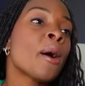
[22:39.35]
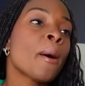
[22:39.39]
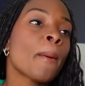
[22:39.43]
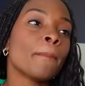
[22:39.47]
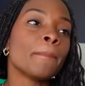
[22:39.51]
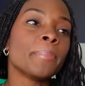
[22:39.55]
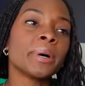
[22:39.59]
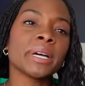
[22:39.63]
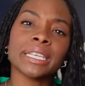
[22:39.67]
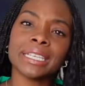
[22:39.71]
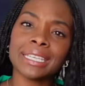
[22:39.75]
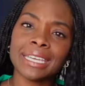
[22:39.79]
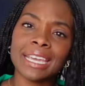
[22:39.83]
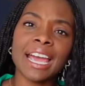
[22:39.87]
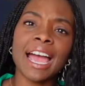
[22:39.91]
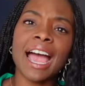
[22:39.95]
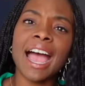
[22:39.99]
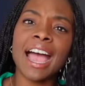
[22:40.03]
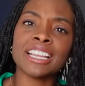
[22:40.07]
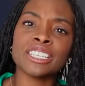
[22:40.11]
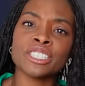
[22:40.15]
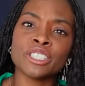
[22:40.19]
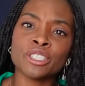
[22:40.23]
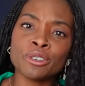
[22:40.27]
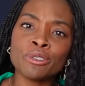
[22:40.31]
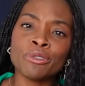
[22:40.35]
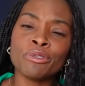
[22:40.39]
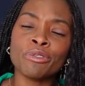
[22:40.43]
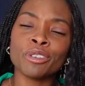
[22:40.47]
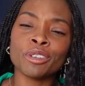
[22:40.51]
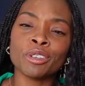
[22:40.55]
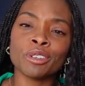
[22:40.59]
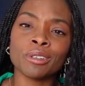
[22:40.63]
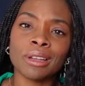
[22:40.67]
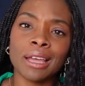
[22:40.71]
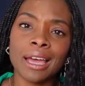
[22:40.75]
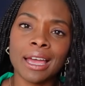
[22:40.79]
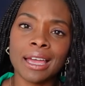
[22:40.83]
But yeah, I do
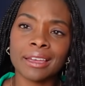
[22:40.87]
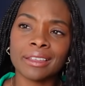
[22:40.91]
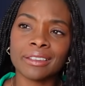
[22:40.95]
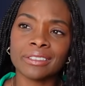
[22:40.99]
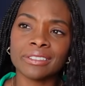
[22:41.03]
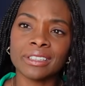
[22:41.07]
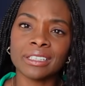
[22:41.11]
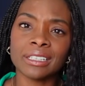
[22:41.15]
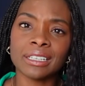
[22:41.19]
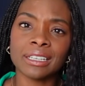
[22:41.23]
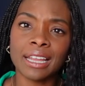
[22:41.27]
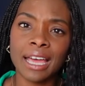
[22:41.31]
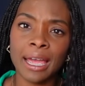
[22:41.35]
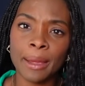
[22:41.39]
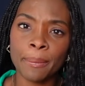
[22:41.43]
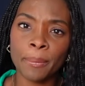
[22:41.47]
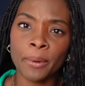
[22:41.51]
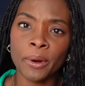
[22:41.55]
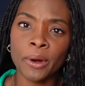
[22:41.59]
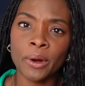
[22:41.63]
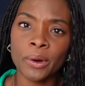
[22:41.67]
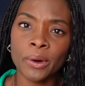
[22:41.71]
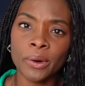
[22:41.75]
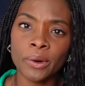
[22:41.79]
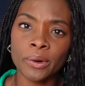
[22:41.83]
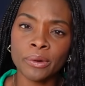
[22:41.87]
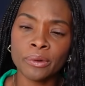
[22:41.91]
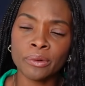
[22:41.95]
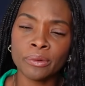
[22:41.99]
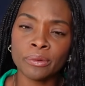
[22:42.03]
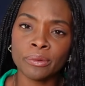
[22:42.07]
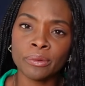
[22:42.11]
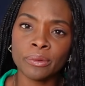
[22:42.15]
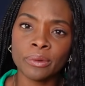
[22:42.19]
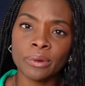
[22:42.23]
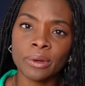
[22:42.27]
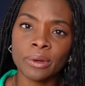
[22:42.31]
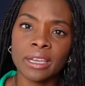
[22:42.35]
feel like the lipo
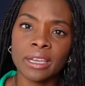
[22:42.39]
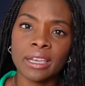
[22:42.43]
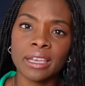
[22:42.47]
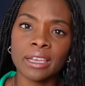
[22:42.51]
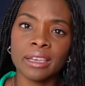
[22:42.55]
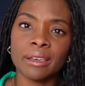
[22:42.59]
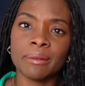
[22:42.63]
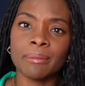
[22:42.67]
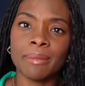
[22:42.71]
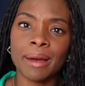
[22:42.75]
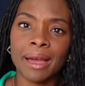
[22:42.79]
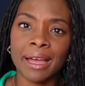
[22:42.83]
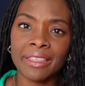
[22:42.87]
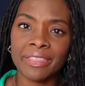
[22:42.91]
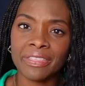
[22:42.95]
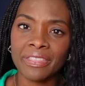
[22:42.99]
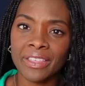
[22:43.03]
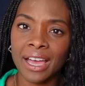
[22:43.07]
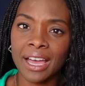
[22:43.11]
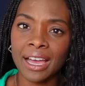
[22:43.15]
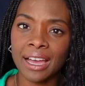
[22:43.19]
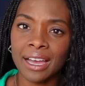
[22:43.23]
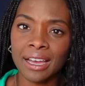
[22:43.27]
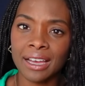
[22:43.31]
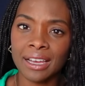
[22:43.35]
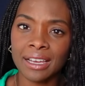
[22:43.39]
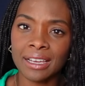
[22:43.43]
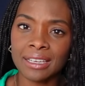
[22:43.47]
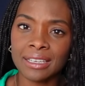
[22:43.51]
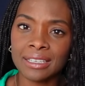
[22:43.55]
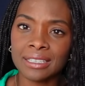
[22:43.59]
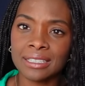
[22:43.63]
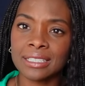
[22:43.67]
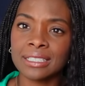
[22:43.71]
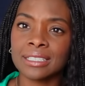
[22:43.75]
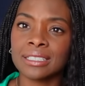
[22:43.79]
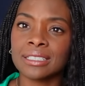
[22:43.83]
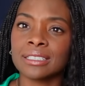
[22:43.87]
in my
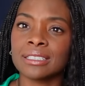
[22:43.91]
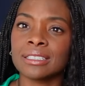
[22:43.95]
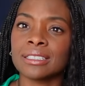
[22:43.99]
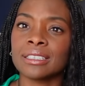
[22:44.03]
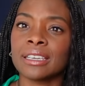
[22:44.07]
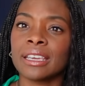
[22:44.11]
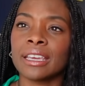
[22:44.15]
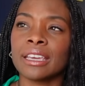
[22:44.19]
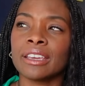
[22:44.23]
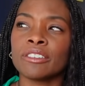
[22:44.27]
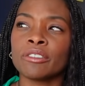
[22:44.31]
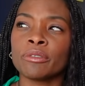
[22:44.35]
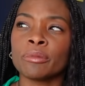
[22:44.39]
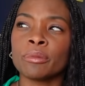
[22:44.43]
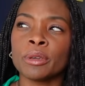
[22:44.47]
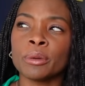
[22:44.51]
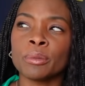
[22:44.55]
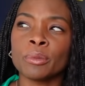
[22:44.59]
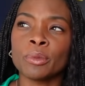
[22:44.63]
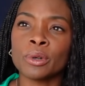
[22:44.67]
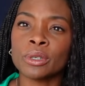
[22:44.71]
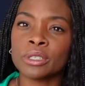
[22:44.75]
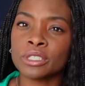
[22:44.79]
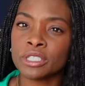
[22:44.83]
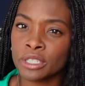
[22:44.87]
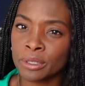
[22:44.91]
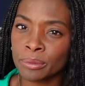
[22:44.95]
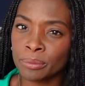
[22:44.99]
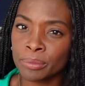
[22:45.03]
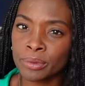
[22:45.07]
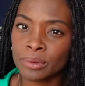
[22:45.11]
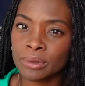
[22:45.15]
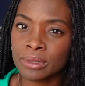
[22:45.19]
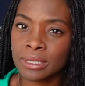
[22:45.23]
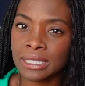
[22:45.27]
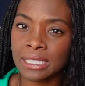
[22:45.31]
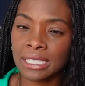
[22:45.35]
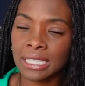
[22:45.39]
thighs gave me more
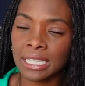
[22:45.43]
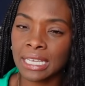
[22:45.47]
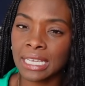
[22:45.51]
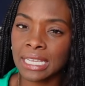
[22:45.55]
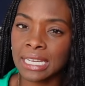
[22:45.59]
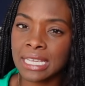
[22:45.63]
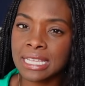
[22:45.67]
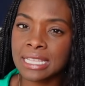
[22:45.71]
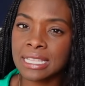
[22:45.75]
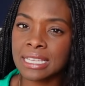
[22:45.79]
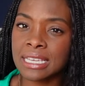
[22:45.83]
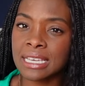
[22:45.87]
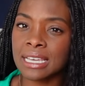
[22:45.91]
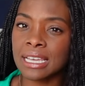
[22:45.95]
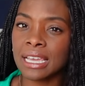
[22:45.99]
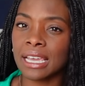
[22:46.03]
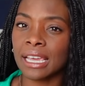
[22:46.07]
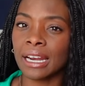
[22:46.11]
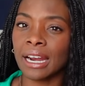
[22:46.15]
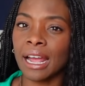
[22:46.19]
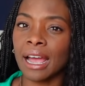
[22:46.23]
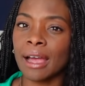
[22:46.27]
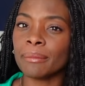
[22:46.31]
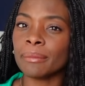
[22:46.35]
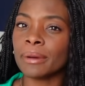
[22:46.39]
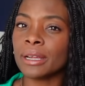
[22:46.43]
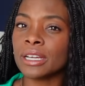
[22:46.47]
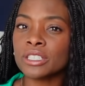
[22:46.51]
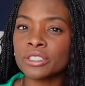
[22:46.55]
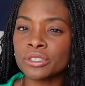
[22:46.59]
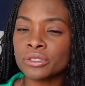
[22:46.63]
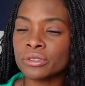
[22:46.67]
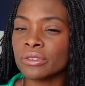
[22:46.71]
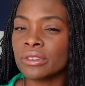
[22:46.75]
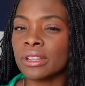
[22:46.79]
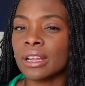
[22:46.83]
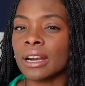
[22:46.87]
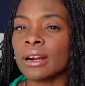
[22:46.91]
dimples than anything, and I'm not
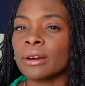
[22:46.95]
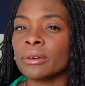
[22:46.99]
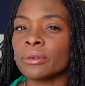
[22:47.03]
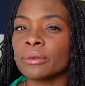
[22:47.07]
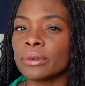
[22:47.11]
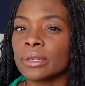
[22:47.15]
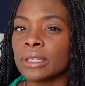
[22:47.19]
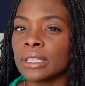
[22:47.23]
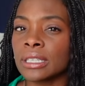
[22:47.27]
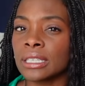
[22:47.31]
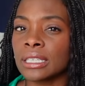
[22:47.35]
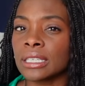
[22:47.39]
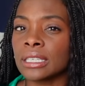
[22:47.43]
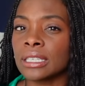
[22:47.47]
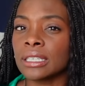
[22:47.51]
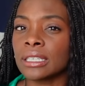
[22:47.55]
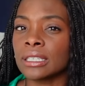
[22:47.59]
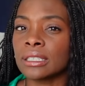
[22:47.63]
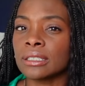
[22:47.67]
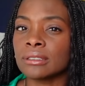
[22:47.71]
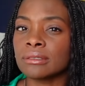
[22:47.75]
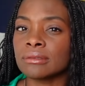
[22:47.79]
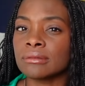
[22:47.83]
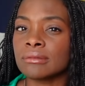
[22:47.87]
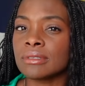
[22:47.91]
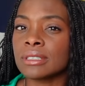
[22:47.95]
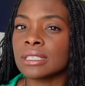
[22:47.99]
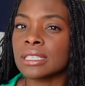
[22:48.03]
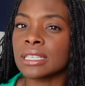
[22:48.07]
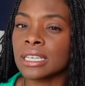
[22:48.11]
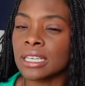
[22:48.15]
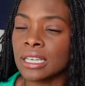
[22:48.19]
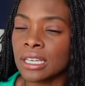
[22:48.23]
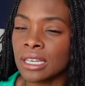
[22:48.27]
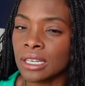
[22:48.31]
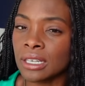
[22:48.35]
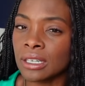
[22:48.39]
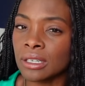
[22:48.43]
sure that I really
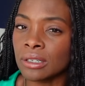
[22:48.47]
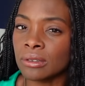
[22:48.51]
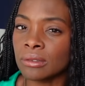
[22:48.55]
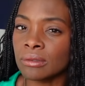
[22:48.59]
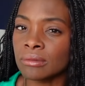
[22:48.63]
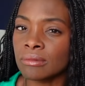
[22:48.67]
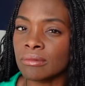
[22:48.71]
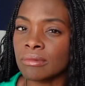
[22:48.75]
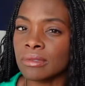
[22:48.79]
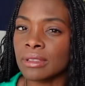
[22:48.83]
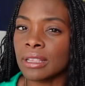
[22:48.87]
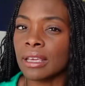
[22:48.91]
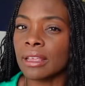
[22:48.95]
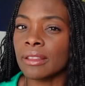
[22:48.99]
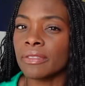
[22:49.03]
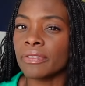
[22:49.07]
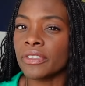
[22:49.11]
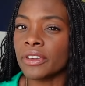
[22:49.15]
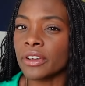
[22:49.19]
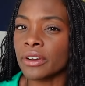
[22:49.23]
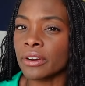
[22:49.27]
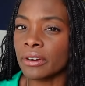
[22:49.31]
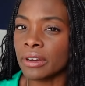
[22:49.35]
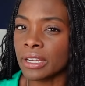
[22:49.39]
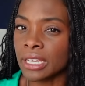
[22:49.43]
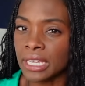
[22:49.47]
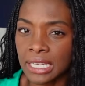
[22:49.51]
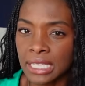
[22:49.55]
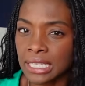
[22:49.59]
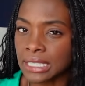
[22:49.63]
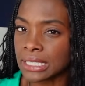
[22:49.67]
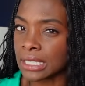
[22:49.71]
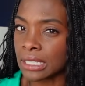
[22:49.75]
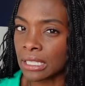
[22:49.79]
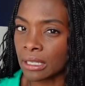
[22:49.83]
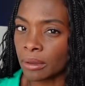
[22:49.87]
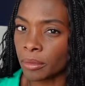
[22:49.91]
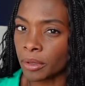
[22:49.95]
tell that they're any
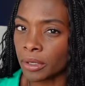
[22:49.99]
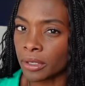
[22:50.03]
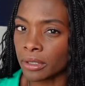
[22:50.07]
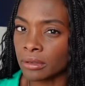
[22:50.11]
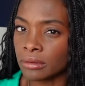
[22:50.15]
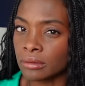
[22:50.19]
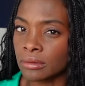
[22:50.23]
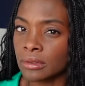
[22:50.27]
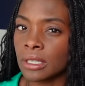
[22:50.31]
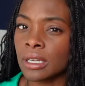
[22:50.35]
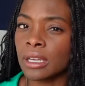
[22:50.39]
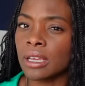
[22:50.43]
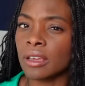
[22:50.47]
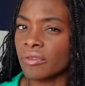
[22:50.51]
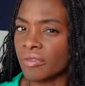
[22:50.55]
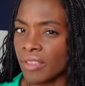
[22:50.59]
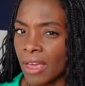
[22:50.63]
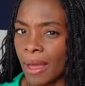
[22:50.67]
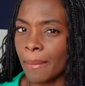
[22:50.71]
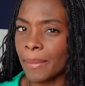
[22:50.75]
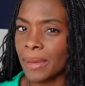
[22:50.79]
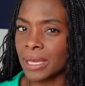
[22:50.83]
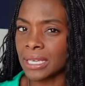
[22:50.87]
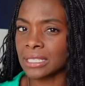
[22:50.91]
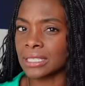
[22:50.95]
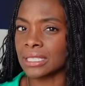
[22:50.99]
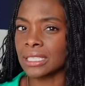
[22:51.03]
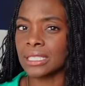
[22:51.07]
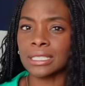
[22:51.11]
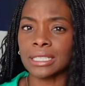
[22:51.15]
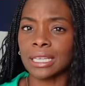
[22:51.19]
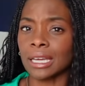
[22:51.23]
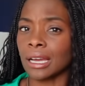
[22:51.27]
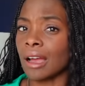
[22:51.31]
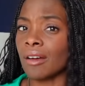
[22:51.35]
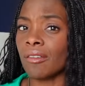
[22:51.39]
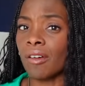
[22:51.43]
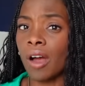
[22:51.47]
slimmer, if that makes sense.
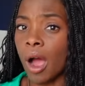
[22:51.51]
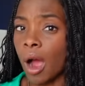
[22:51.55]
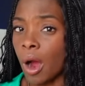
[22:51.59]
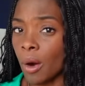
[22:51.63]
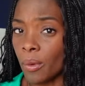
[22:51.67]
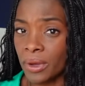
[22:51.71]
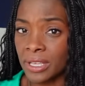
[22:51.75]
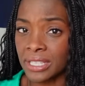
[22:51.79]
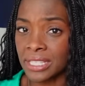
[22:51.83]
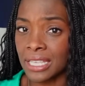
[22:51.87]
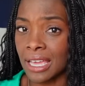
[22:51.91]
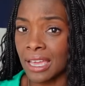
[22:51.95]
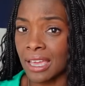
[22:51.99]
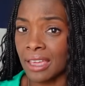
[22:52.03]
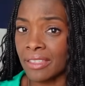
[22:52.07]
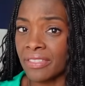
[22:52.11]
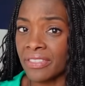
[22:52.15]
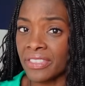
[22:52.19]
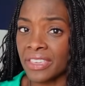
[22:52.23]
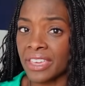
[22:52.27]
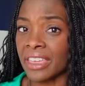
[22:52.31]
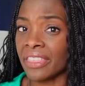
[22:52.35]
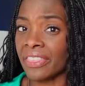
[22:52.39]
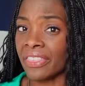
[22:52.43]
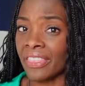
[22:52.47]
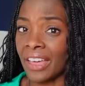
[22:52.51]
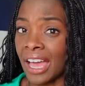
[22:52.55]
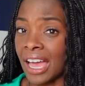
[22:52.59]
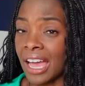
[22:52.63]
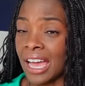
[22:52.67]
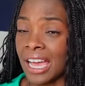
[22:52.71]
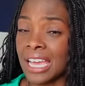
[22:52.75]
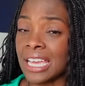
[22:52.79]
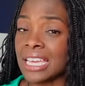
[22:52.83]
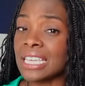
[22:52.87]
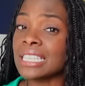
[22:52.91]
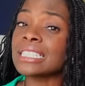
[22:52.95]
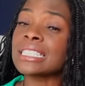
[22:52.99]
Like, I've always had thick
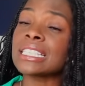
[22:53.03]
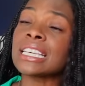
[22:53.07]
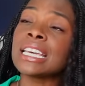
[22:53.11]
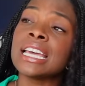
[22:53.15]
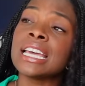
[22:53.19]
thighs,